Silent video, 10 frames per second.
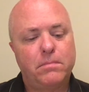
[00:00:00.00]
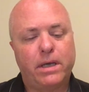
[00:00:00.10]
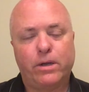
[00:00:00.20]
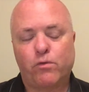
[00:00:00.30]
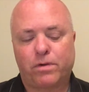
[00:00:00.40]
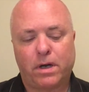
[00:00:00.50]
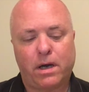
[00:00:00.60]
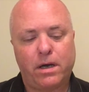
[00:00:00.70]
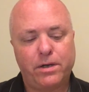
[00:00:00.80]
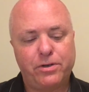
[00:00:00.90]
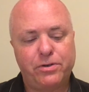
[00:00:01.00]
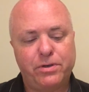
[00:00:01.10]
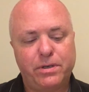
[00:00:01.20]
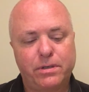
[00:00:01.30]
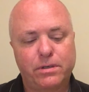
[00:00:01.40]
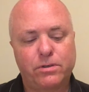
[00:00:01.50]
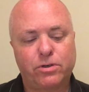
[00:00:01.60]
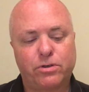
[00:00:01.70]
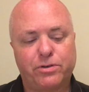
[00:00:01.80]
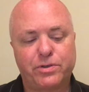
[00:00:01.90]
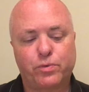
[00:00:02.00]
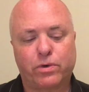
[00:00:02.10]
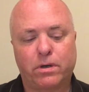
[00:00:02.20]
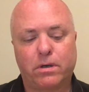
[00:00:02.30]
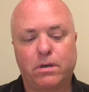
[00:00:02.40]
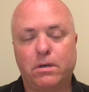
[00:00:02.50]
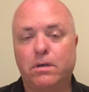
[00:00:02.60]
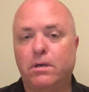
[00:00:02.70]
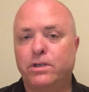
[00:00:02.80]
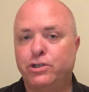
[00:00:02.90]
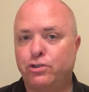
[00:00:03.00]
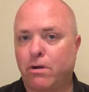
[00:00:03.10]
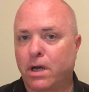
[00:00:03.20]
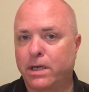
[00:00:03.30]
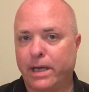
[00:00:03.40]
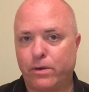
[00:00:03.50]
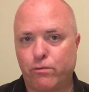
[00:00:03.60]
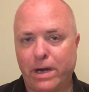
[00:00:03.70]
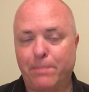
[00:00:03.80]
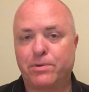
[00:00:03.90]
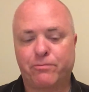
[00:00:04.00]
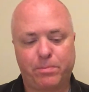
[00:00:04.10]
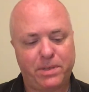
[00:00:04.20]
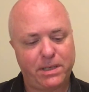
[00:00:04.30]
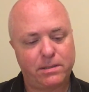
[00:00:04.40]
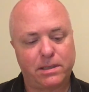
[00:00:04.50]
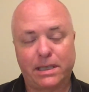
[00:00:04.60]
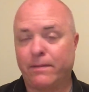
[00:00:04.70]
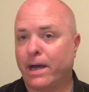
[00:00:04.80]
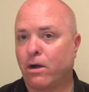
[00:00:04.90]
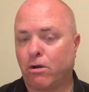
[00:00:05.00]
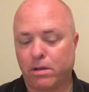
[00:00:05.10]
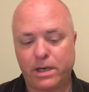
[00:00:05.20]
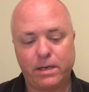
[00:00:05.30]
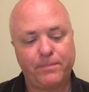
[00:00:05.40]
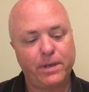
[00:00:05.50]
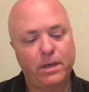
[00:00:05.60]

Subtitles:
And over 100 girls were drugged and raped repeatedly in that colony.